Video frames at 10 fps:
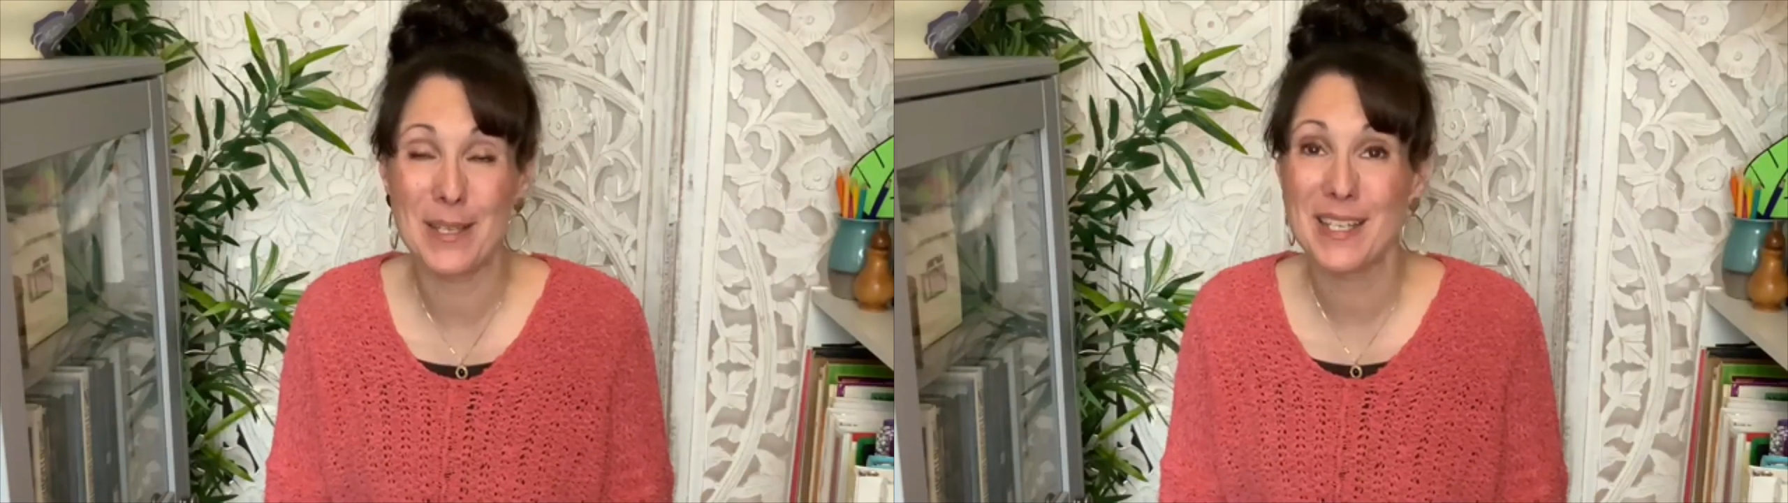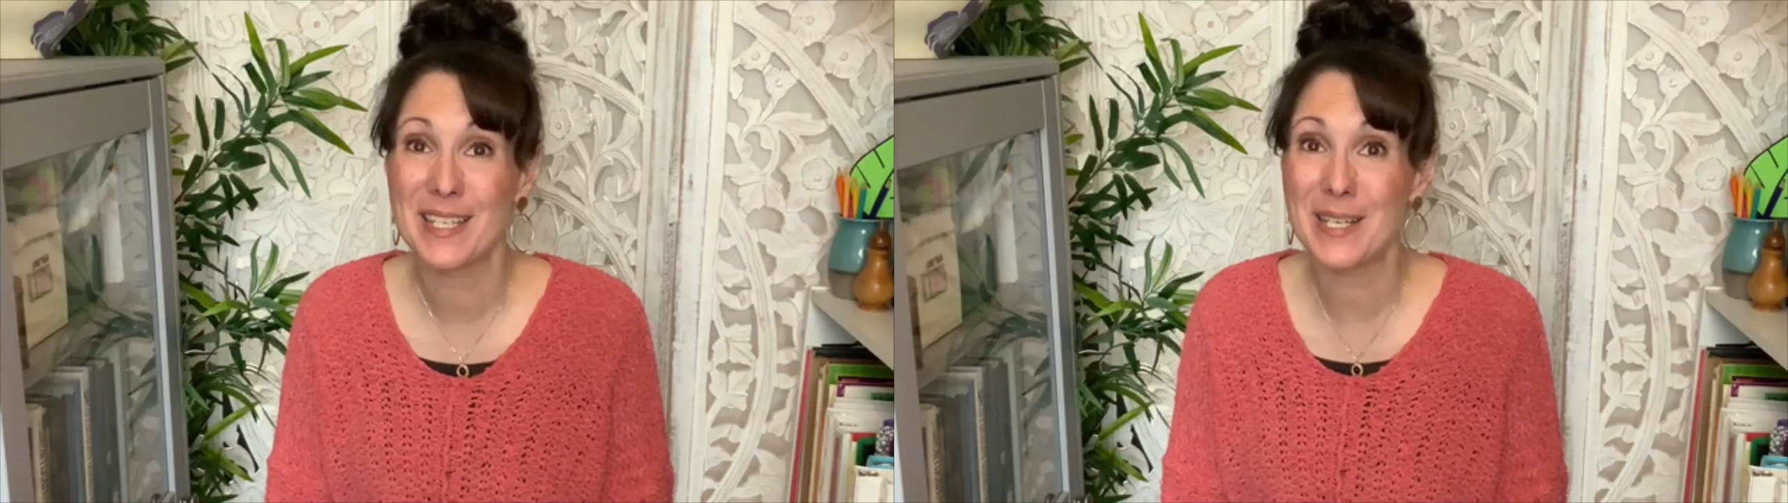
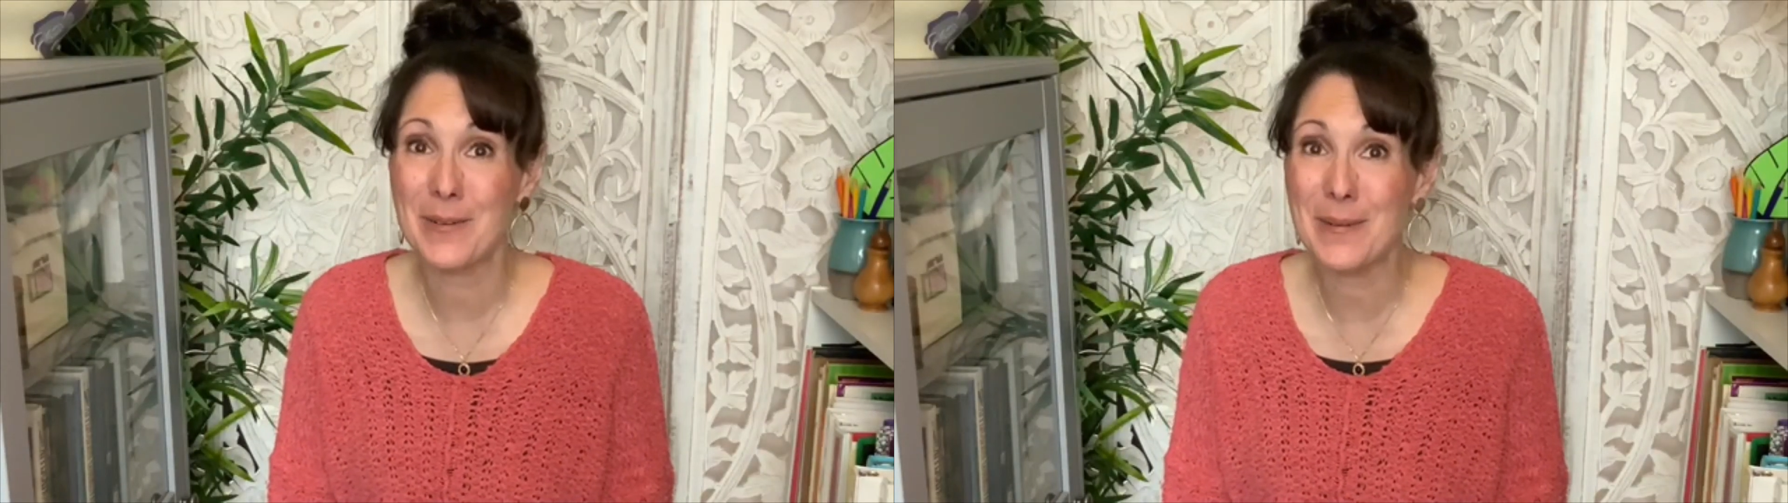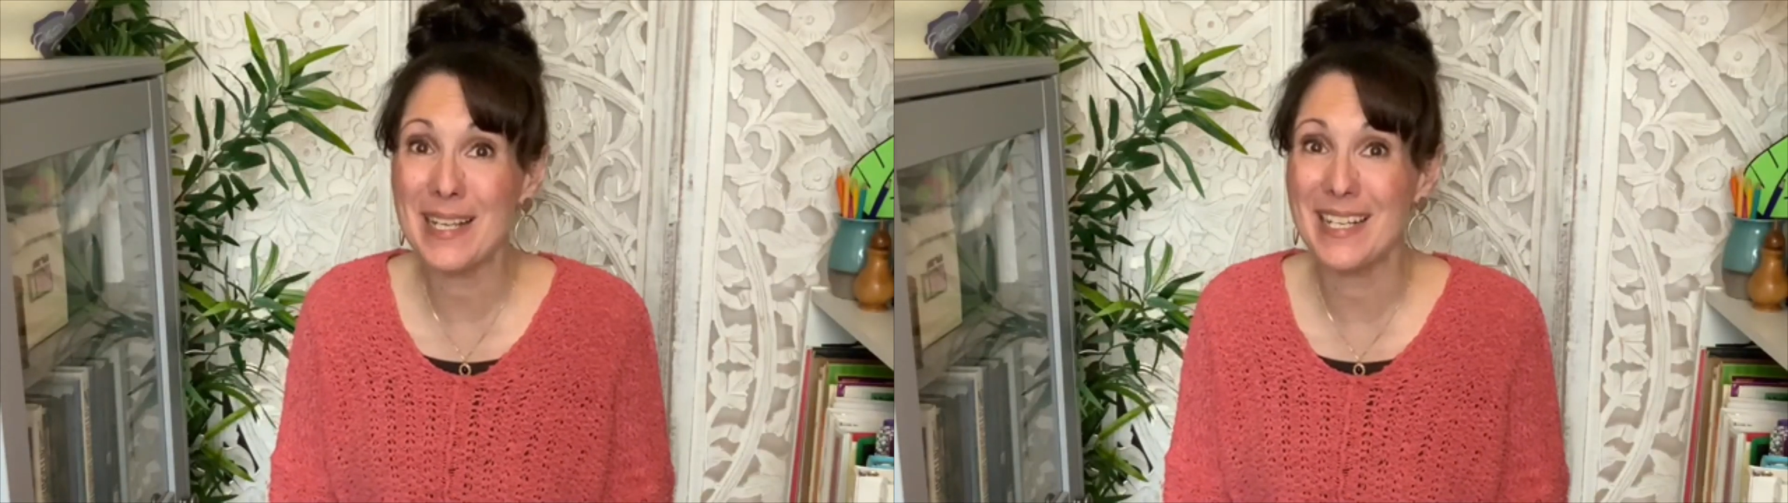so
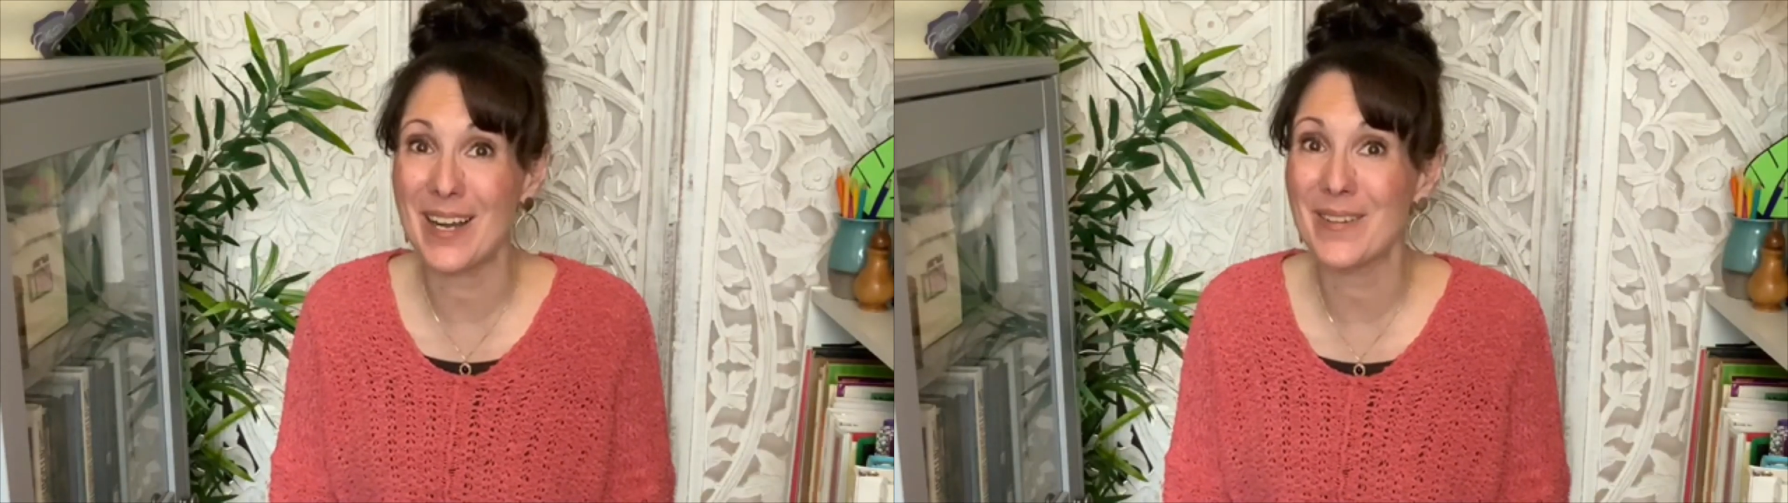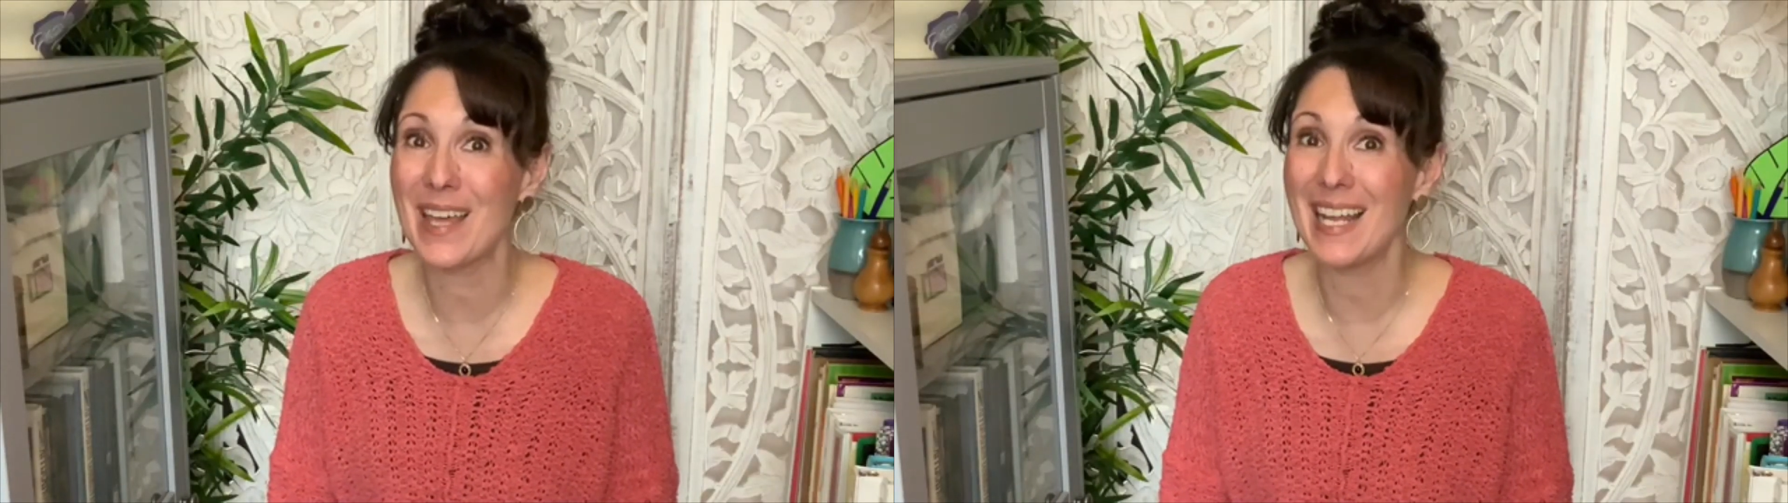we
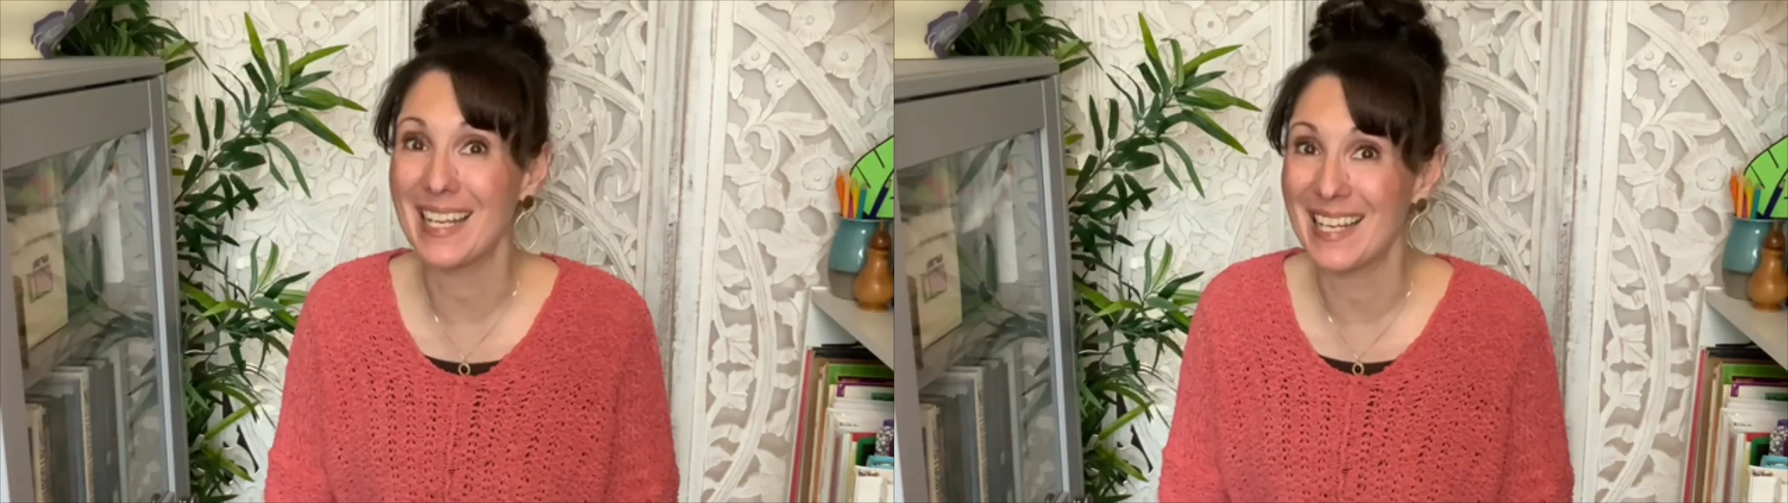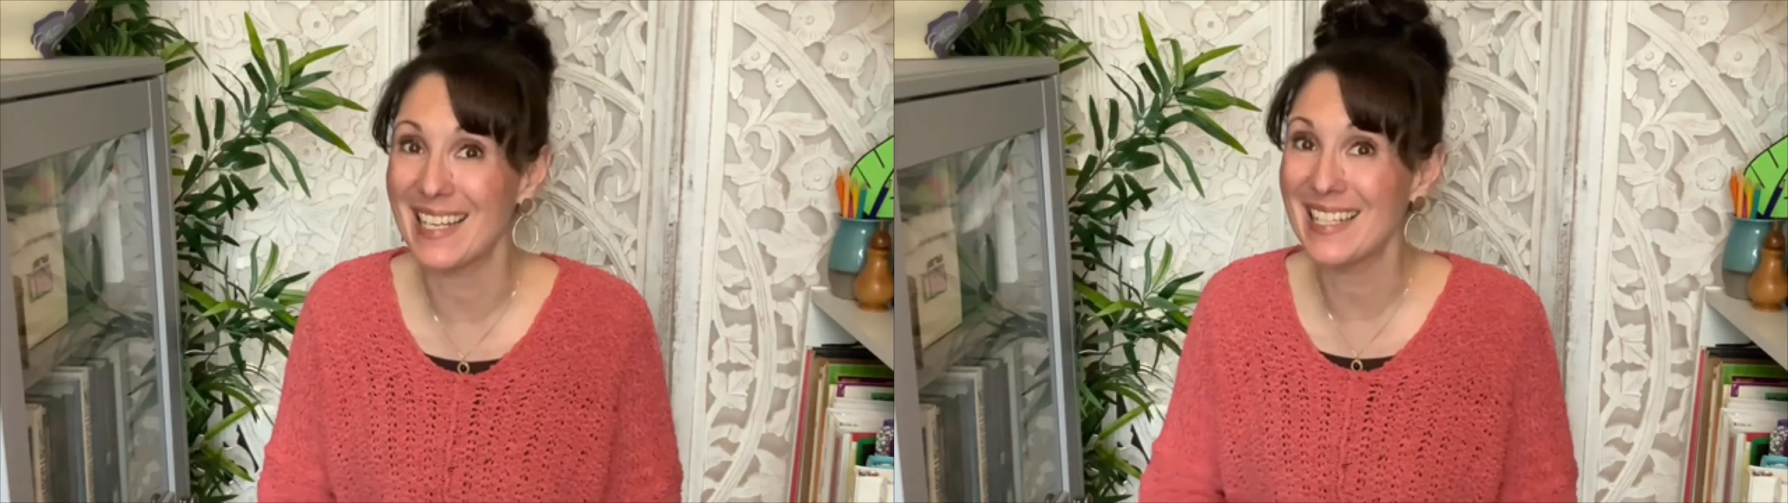know that
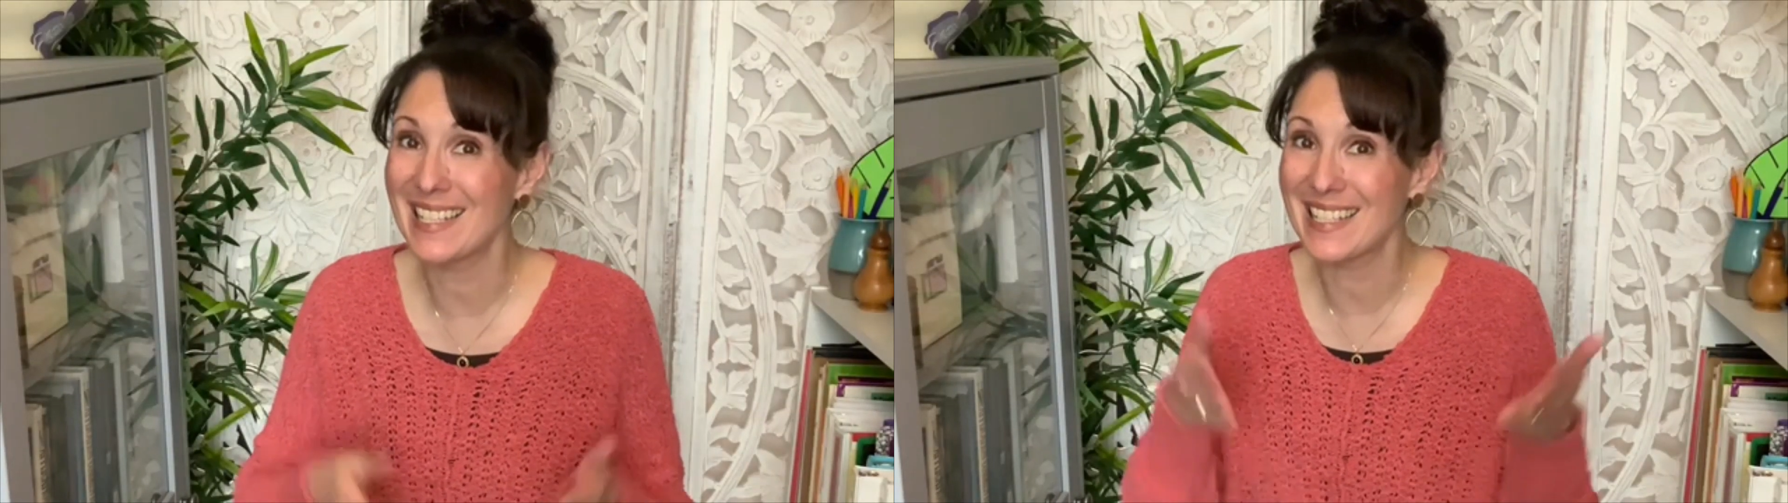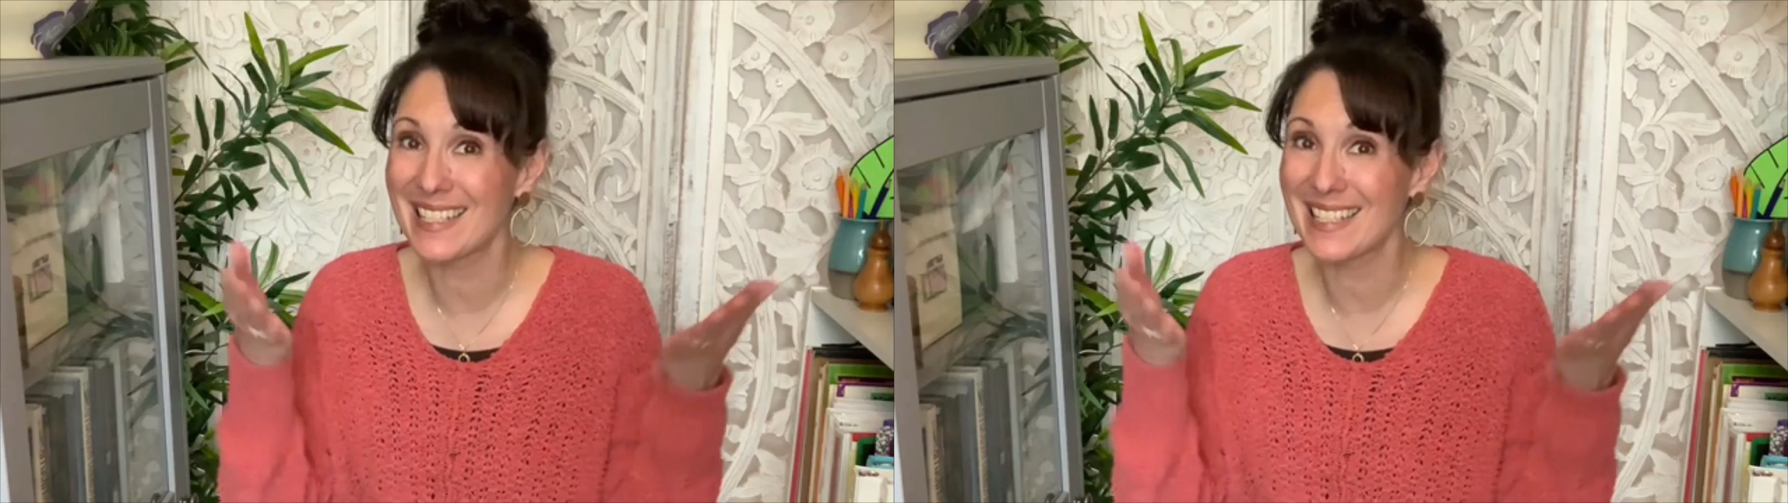it's